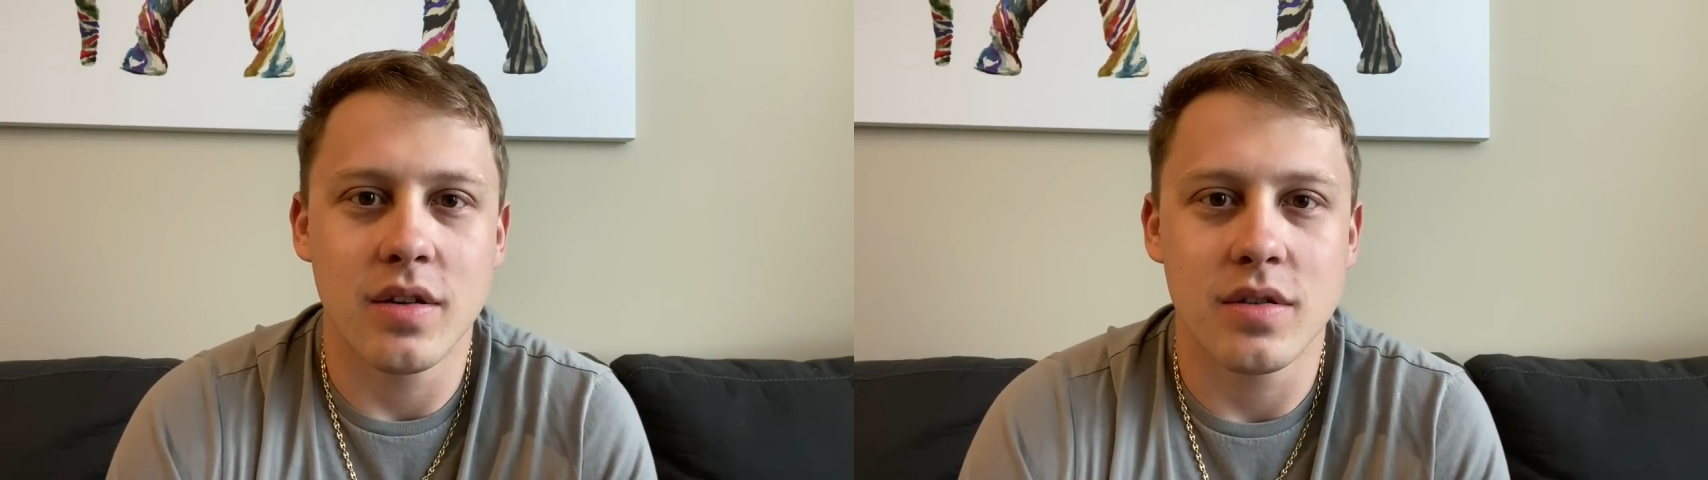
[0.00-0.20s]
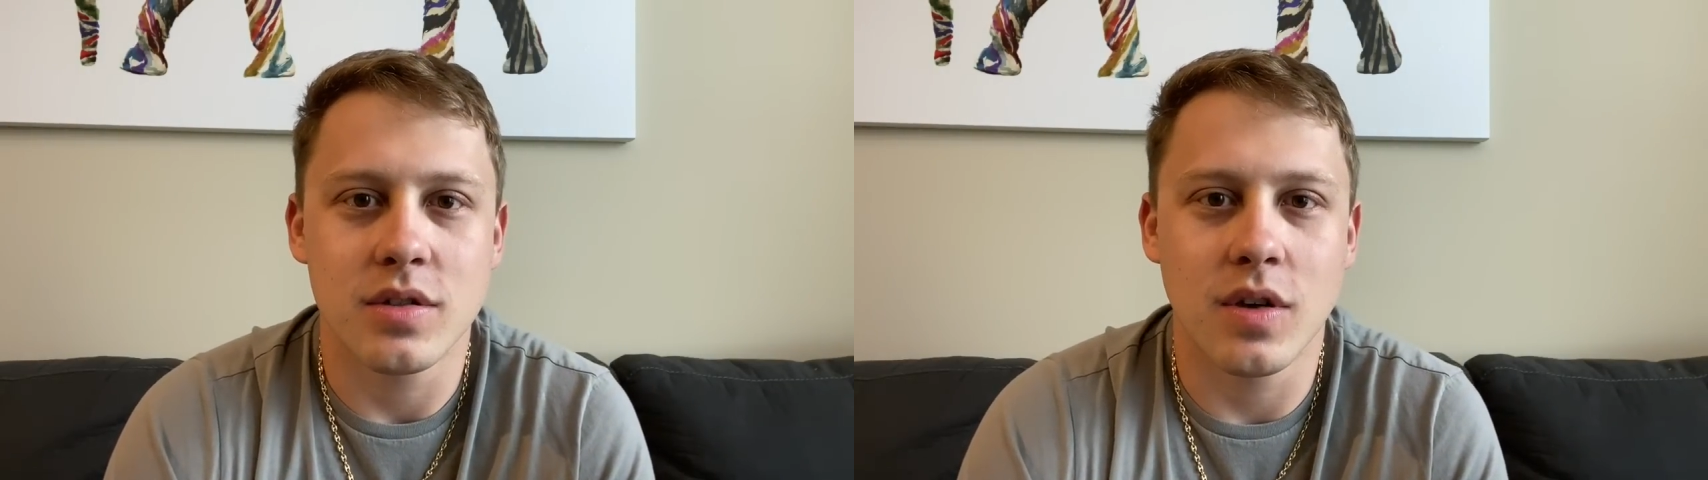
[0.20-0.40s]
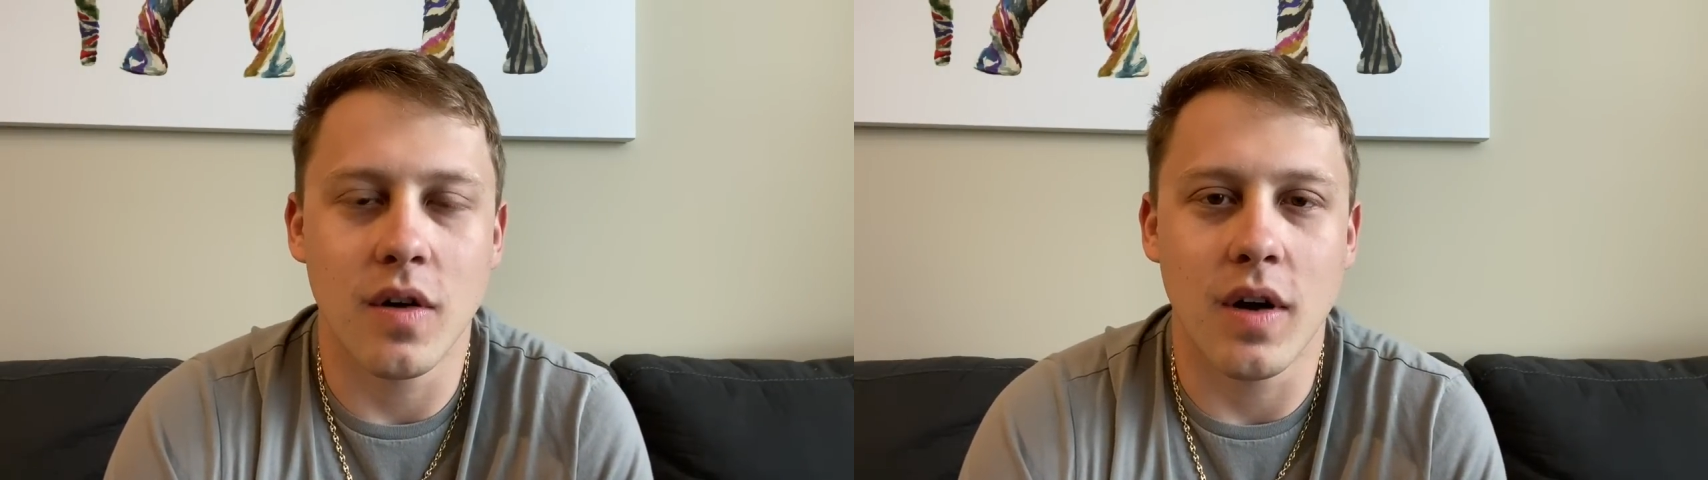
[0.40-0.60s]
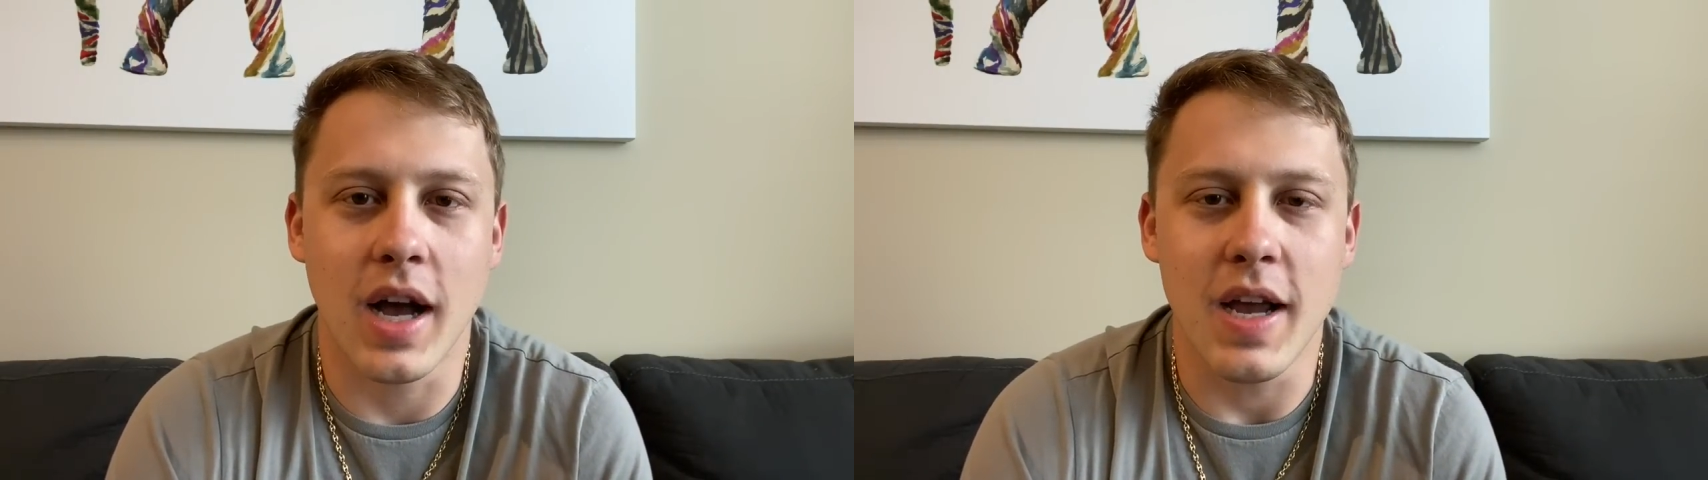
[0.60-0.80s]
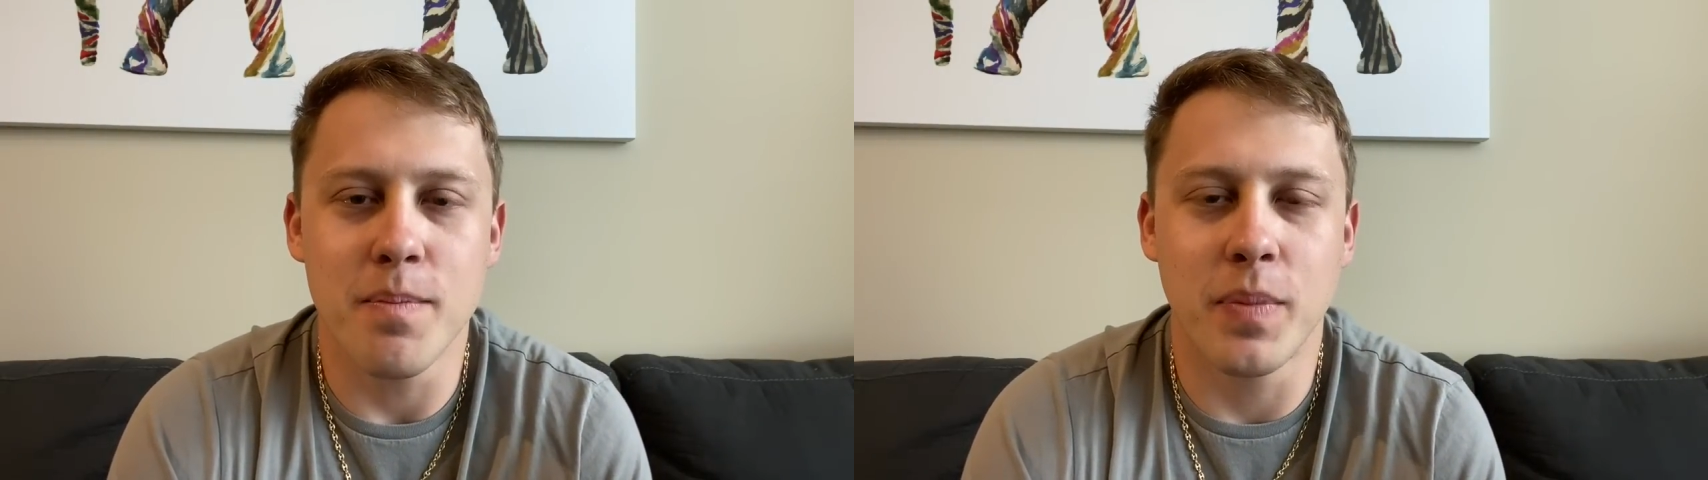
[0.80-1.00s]
So
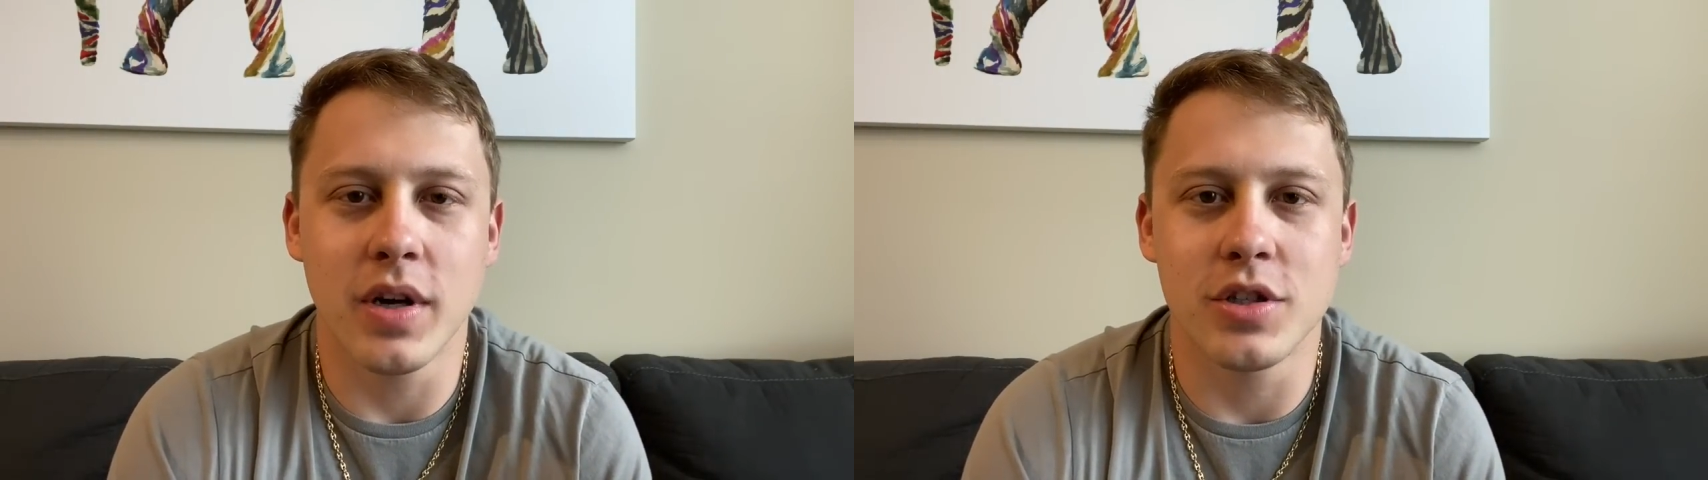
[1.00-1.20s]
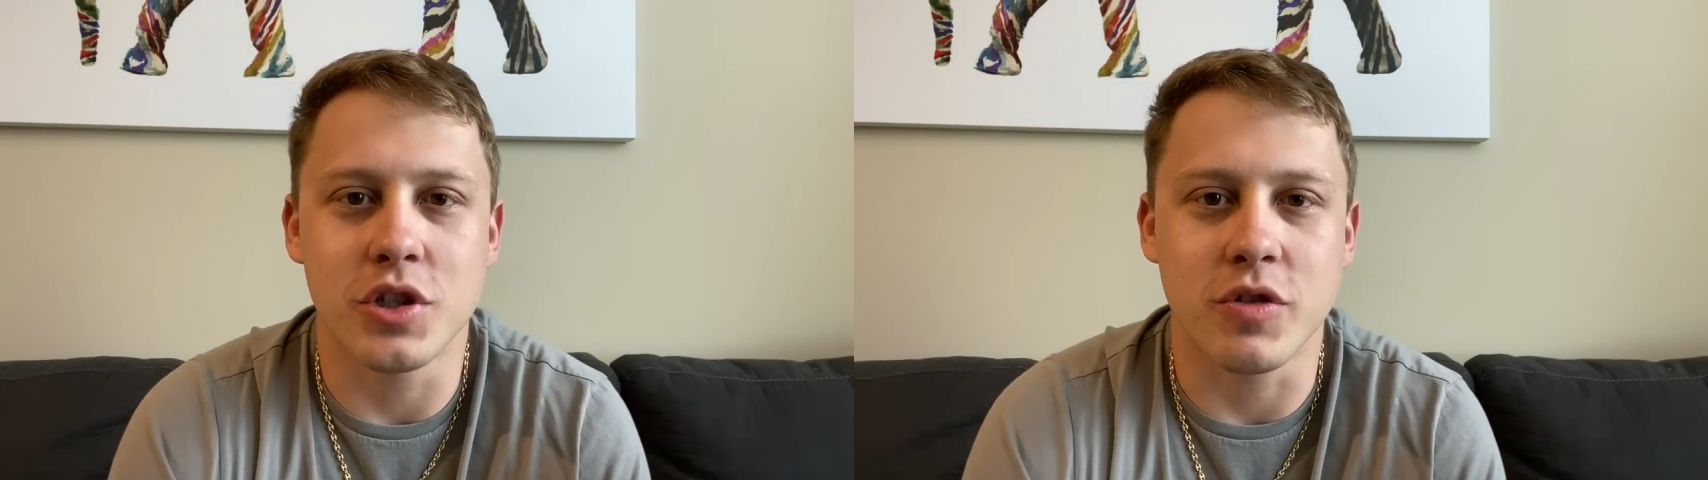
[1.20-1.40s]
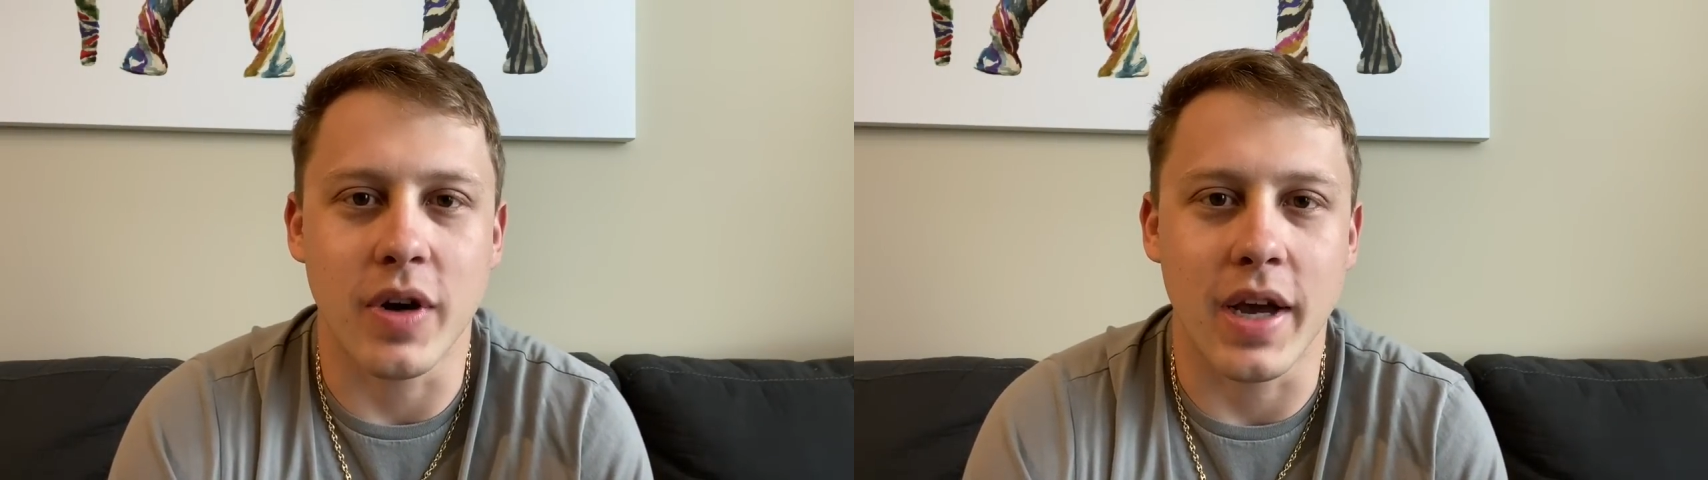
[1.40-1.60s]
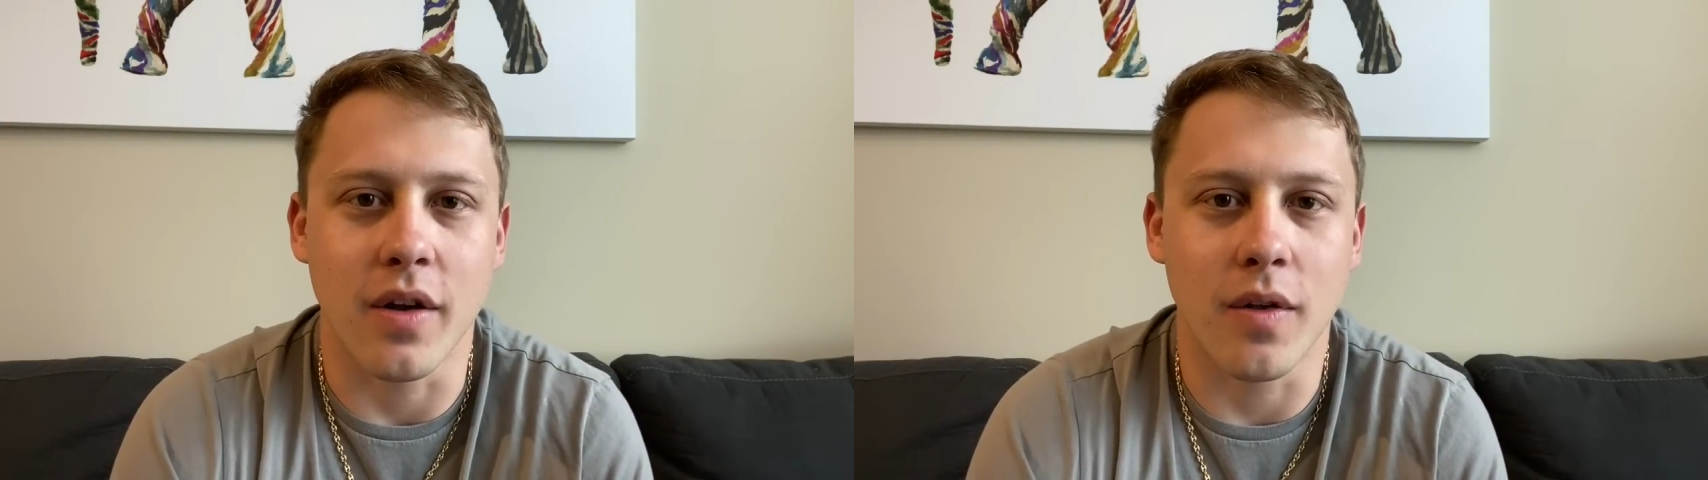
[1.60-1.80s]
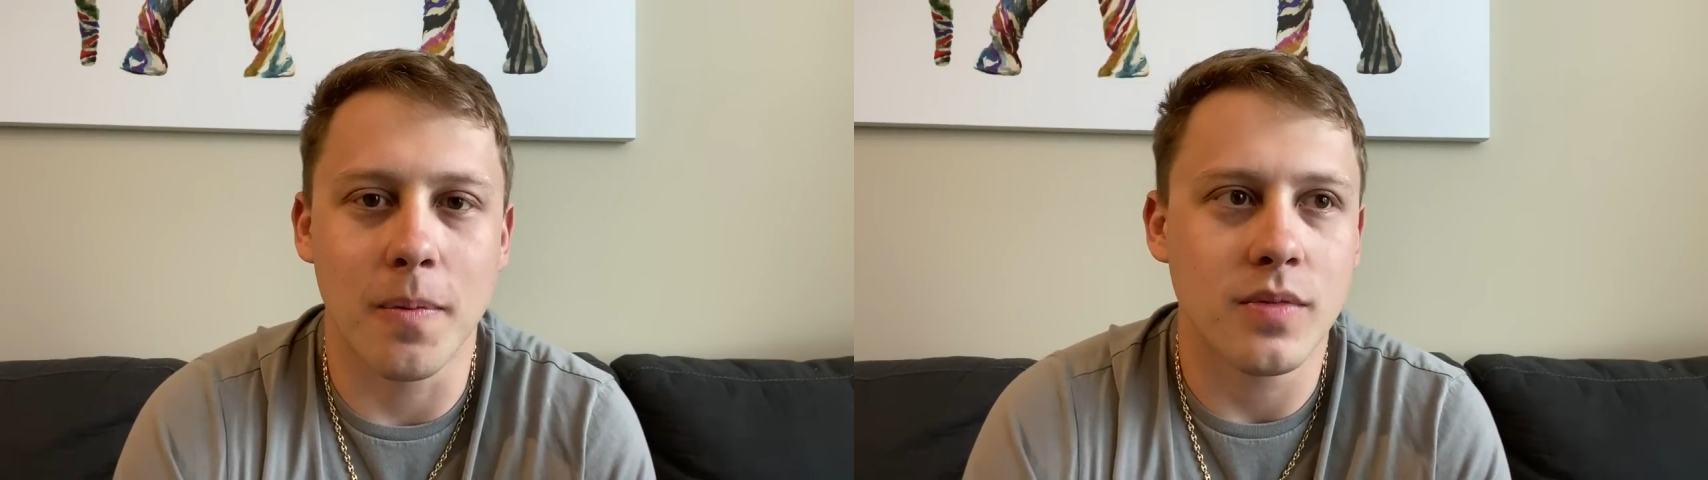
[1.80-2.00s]
I button
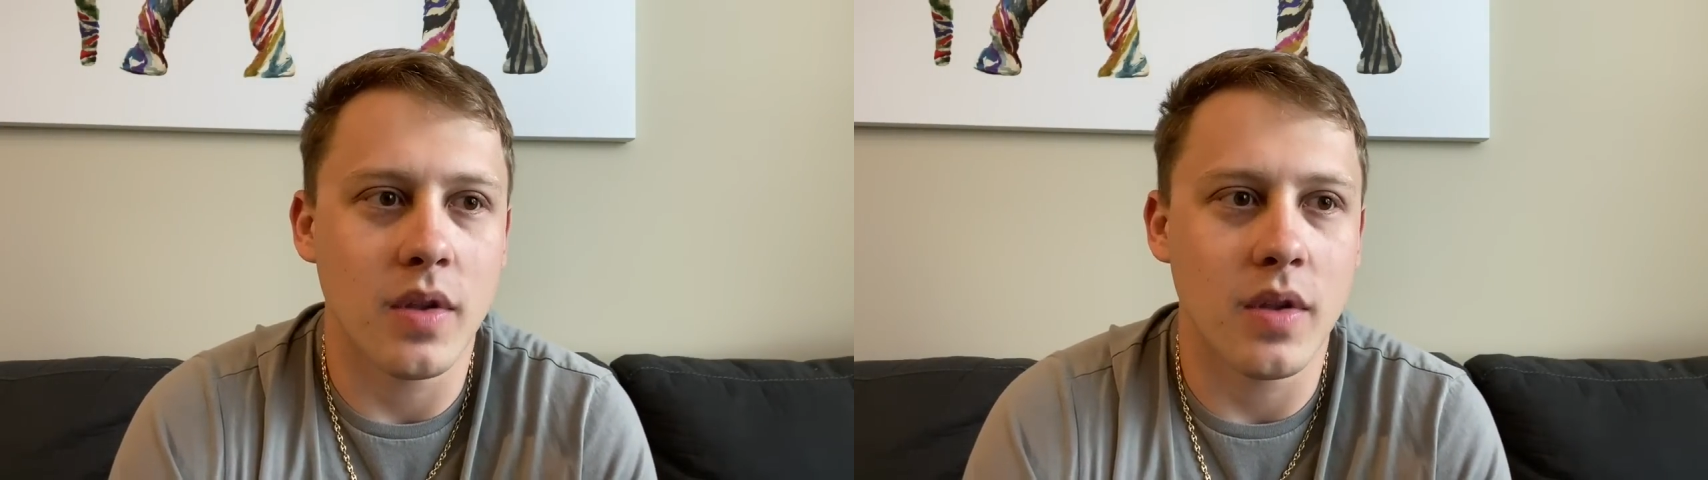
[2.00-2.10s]
straddle.